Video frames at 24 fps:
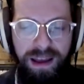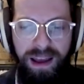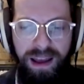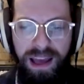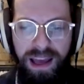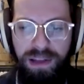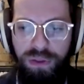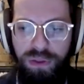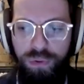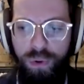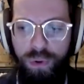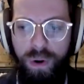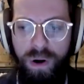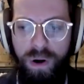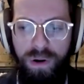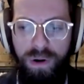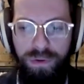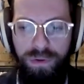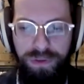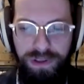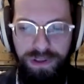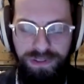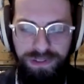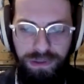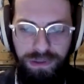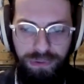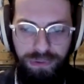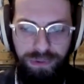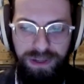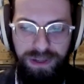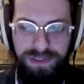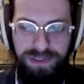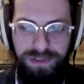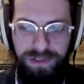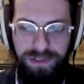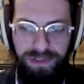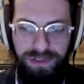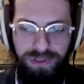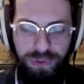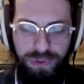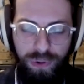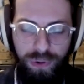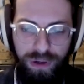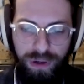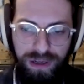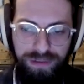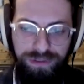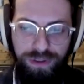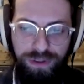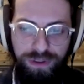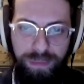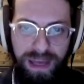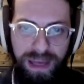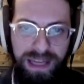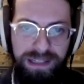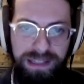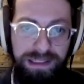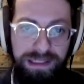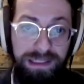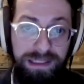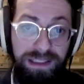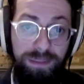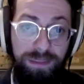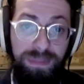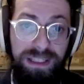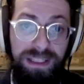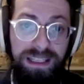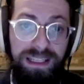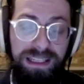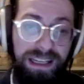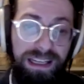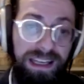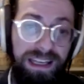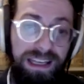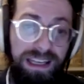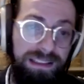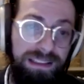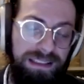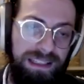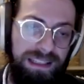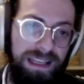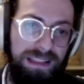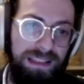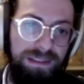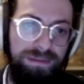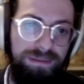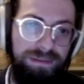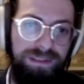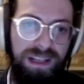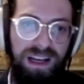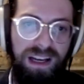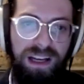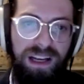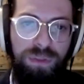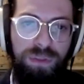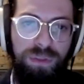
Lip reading: And through all of this, it threads this story of humanity at the beginning and at the end of time,